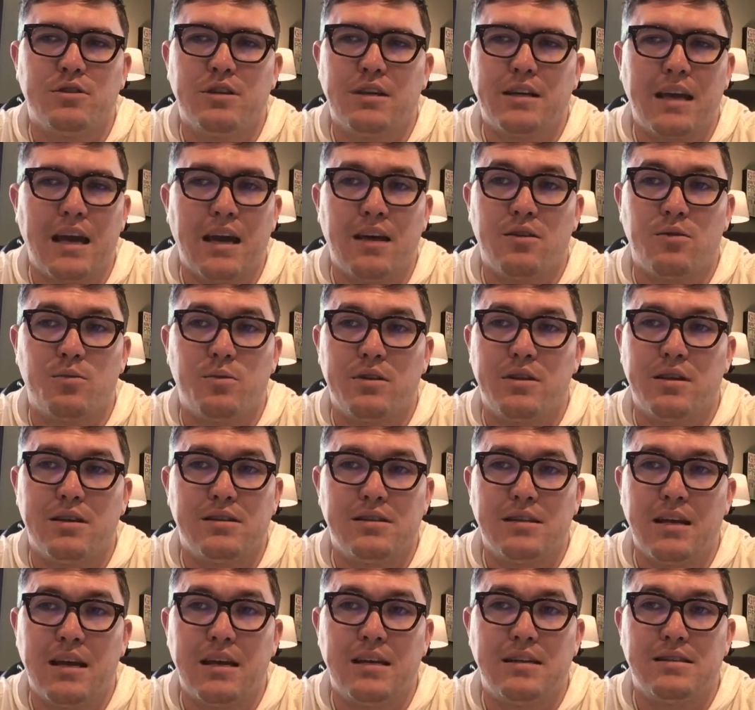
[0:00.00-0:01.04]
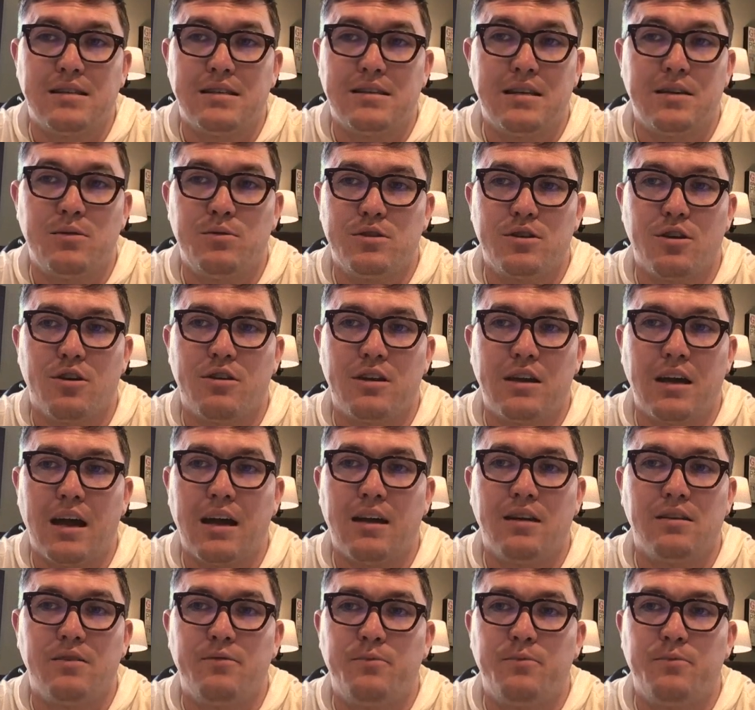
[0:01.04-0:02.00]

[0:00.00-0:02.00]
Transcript: to gather with the saints as he was on the Isle